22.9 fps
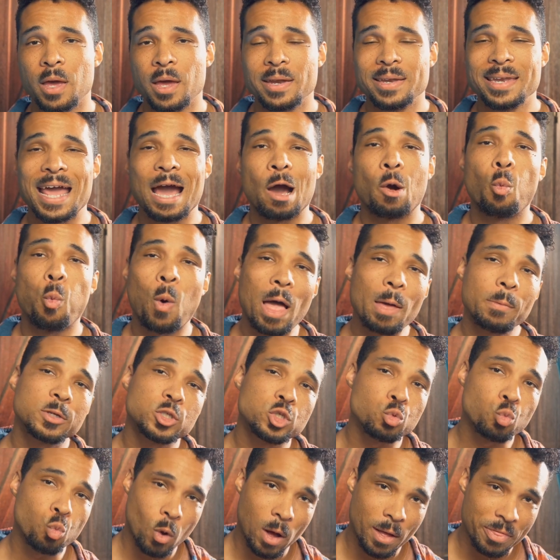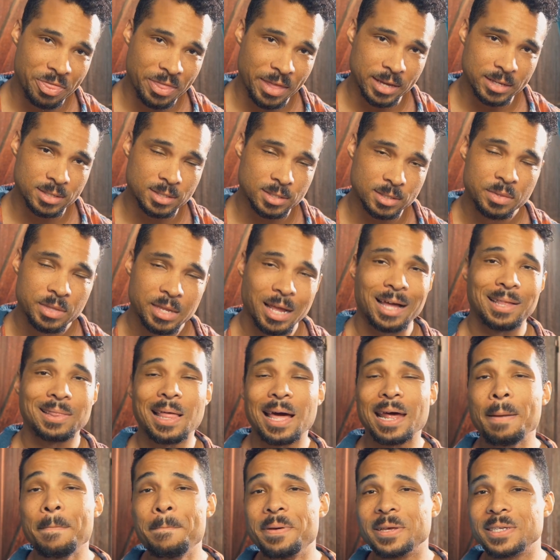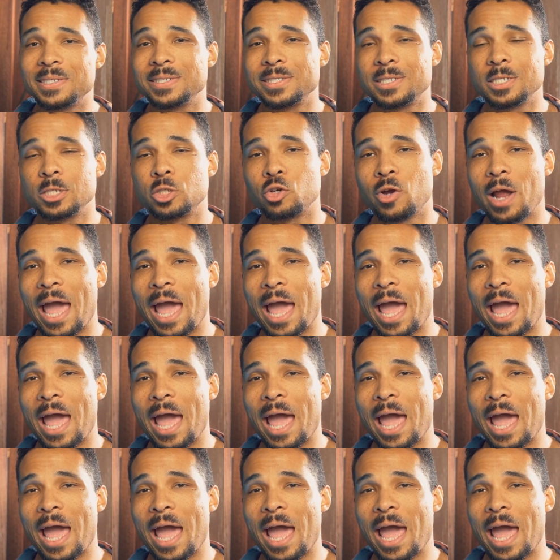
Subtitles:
Now, why would you want this? Now, a lot of businesses are